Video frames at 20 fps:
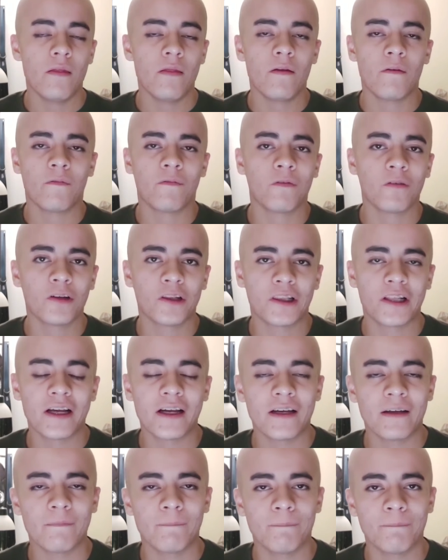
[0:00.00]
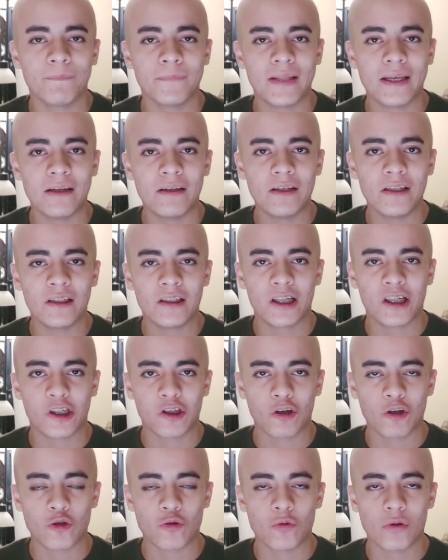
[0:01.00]
The first thing that you need to
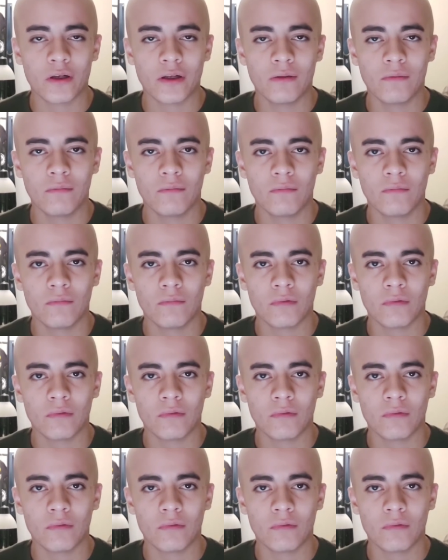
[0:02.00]
start doing,